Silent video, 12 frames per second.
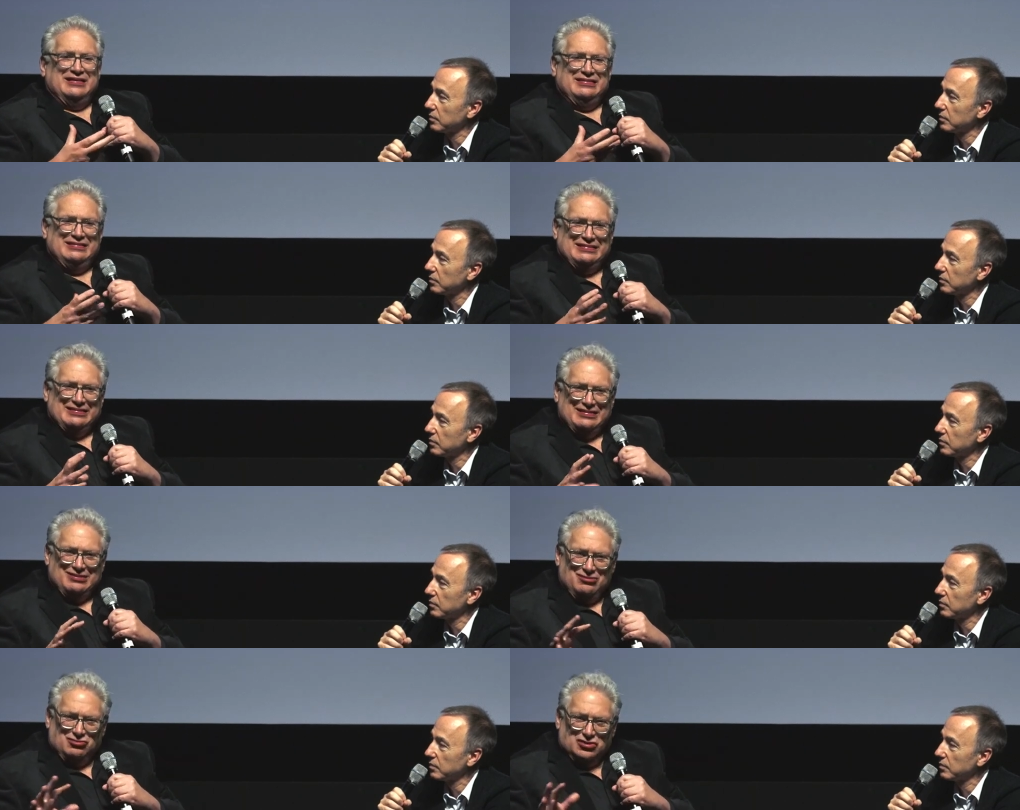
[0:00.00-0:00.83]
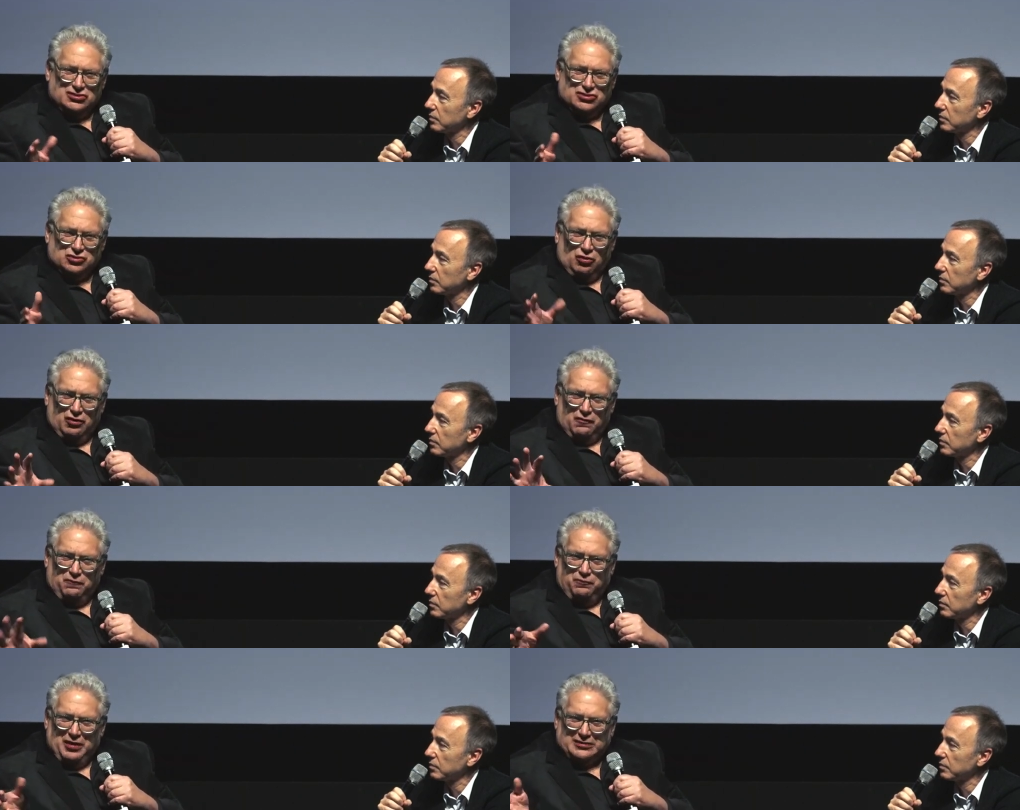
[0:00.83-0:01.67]
Speaker 1: You can sort
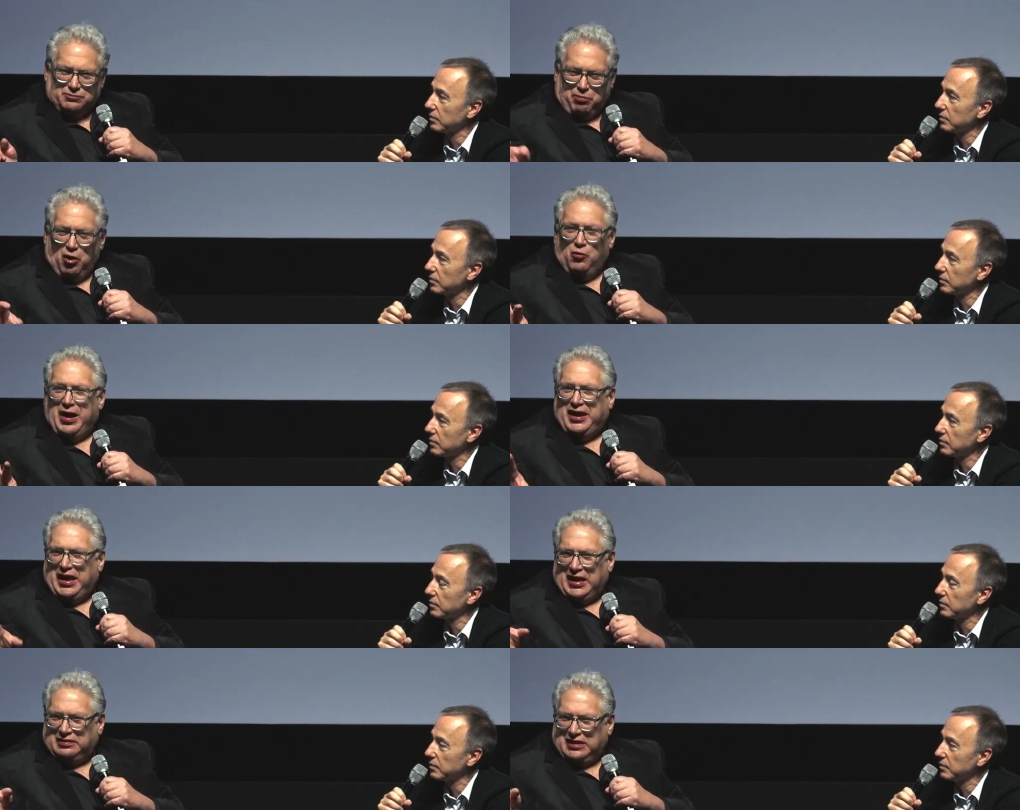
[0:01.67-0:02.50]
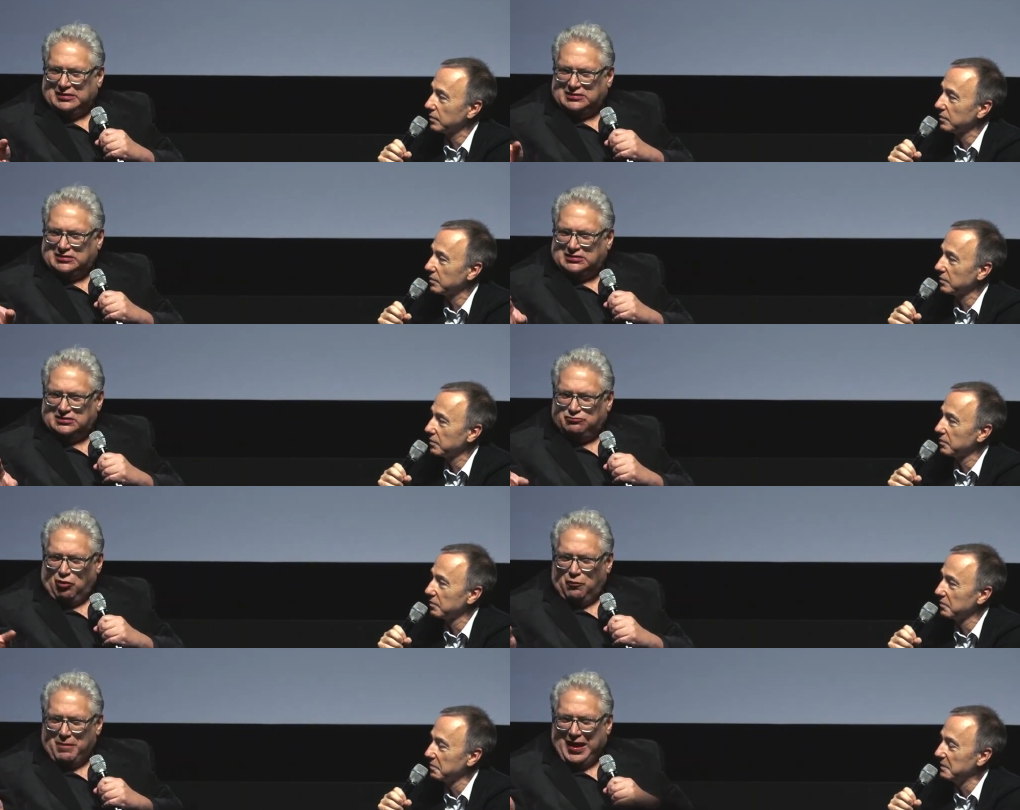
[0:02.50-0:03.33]
of, that's poetic, that's
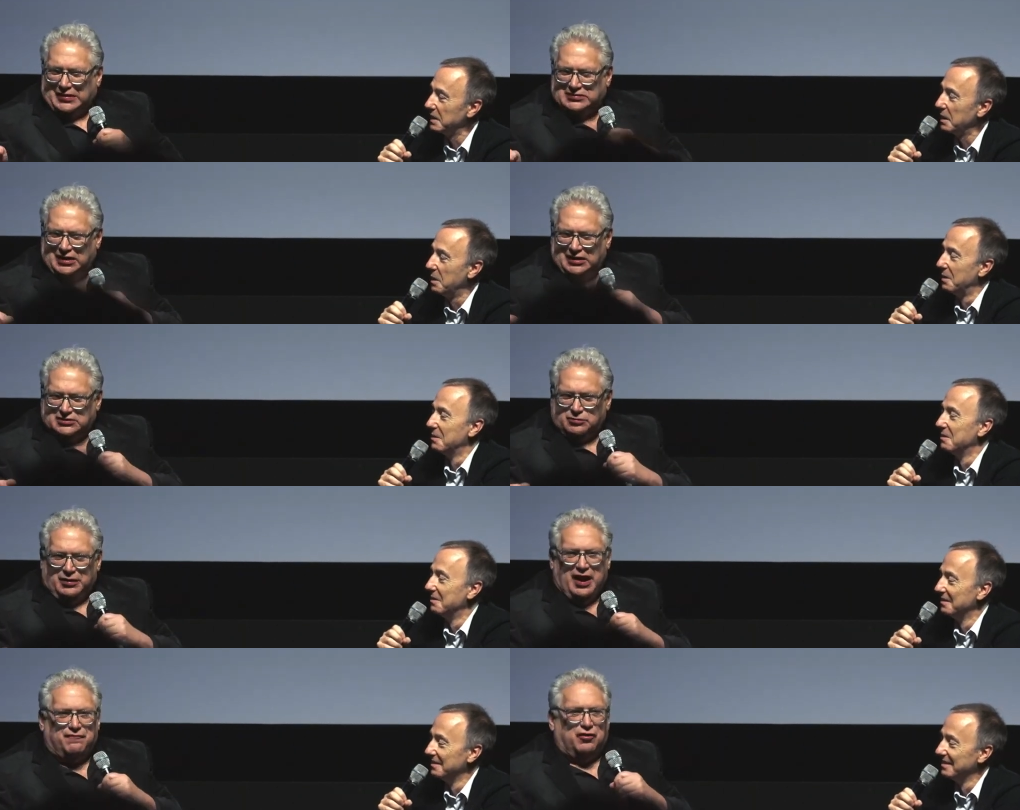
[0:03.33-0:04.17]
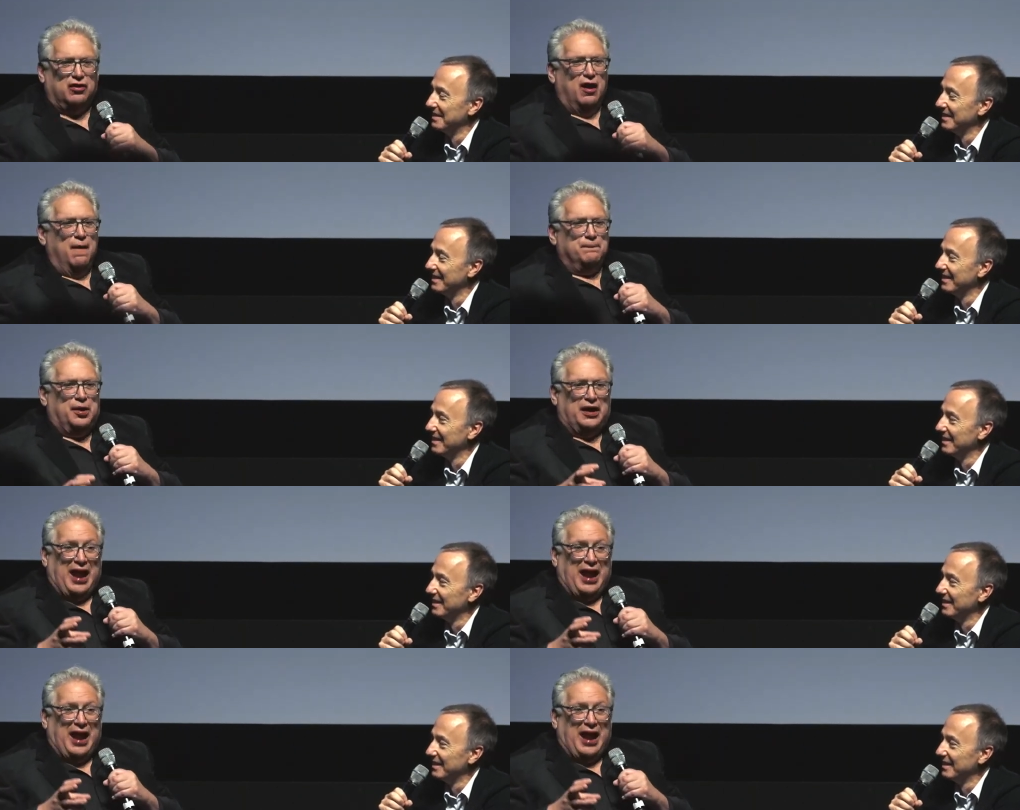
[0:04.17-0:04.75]
romantic, yeah. it's whatever. But